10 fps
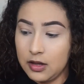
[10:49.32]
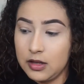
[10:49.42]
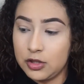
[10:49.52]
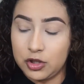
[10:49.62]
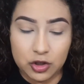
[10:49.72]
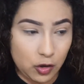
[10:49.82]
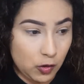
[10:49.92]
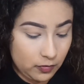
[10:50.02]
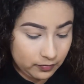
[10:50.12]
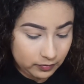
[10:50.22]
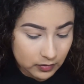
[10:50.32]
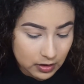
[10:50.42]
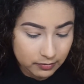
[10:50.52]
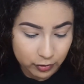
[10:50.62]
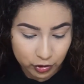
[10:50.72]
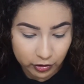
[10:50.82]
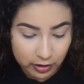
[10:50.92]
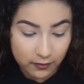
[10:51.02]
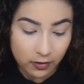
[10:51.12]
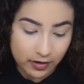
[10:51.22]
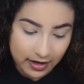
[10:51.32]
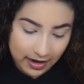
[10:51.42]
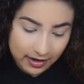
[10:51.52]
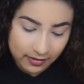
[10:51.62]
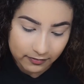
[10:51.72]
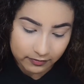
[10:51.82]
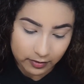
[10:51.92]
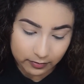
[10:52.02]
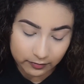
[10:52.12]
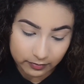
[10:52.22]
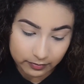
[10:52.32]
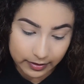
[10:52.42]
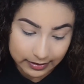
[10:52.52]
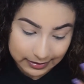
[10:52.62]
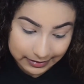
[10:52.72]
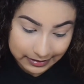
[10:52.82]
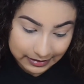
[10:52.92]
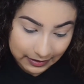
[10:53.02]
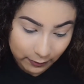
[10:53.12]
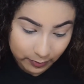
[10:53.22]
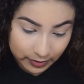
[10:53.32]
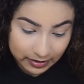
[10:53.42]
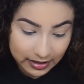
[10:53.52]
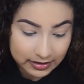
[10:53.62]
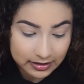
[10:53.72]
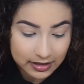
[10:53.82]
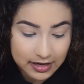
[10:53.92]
So, majority vote again by 67%.